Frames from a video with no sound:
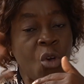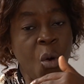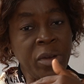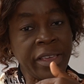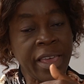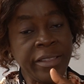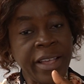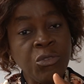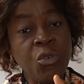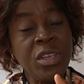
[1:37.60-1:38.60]

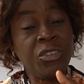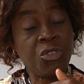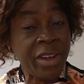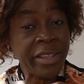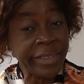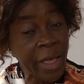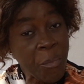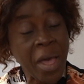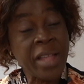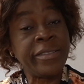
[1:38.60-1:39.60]
communicated to
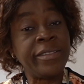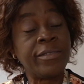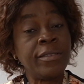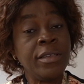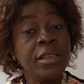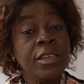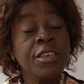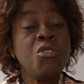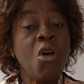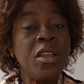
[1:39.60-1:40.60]
interested parties
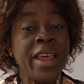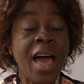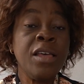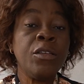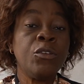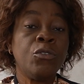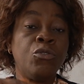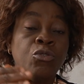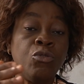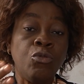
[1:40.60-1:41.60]
in order
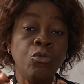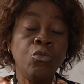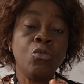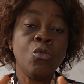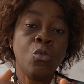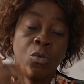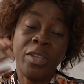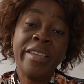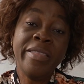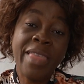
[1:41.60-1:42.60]
to
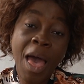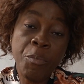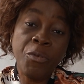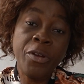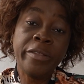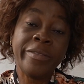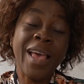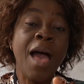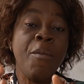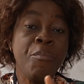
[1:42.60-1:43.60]
interpret
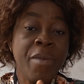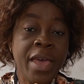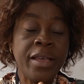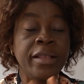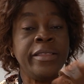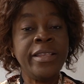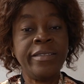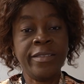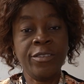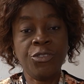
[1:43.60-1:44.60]
and make
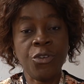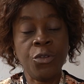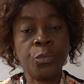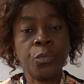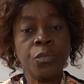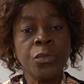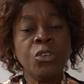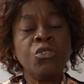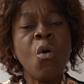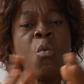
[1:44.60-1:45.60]
decision.
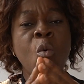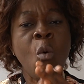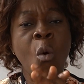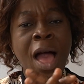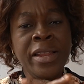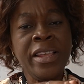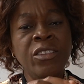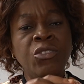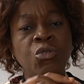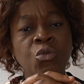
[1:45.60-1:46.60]
So who are
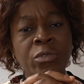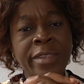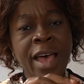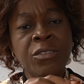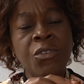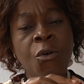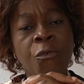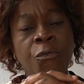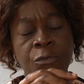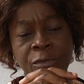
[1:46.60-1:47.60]
these users
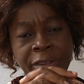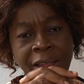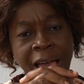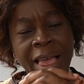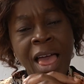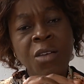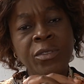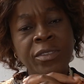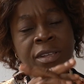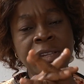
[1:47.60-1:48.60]
of
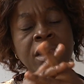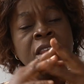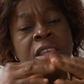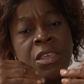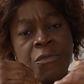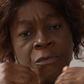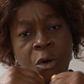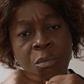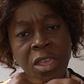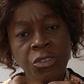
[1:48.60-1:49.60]
accounting
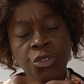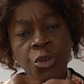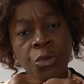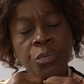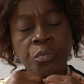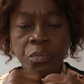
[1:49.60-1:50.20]
information?